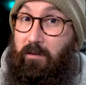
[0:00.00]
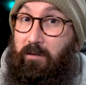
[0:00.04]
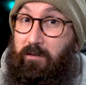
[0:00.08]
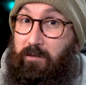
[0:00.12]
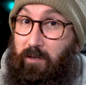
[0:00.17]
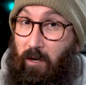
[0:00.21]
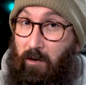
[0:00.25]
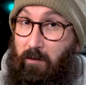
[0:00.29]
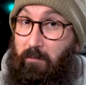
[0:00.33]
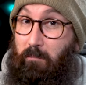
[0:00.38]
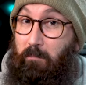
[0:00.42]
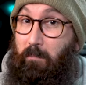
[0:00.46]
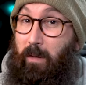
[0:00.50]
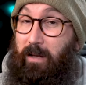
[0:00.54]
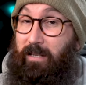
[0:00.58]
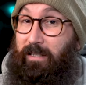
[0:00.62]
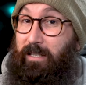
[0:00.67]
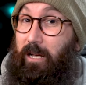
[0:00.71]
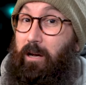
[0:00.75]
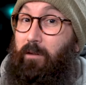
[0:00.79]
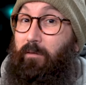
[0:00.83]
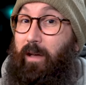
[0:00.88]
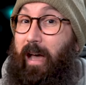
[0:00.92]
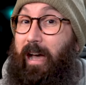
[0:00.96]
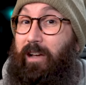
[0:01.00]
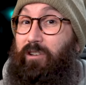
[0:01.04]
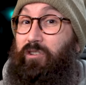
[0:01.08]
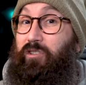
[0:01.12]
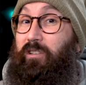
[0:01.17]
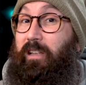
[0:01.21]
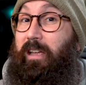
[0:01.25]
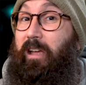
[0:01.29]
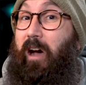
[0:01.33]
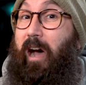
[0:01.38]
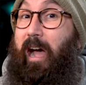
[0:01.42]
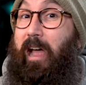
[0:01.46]
So, myself,
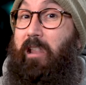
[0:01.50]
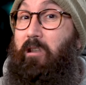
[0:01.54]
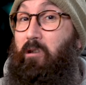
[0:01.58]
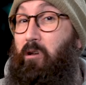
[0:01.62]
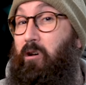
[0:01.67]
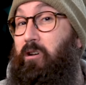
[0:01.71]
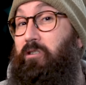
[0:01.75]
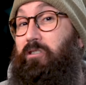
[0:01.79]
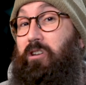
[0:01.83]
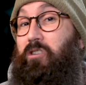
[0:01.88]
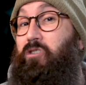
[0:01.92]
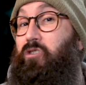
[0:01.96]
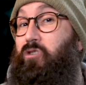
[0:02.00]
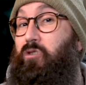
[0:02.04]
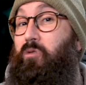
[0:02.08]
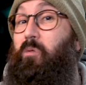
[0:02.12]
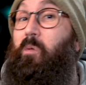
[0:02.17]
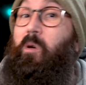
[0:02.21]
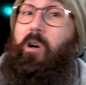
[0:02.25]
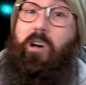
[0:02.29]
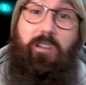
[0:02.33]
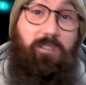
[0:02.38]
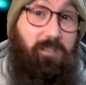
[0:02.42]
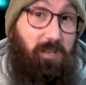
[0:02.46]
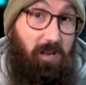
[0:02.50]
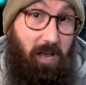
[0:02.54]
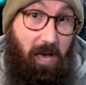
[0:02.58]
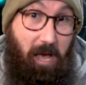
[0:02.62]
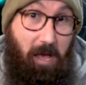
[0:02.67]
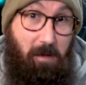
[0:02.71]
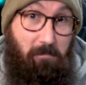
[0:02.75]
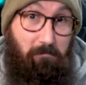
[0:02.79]
actually, I learnt a new word today,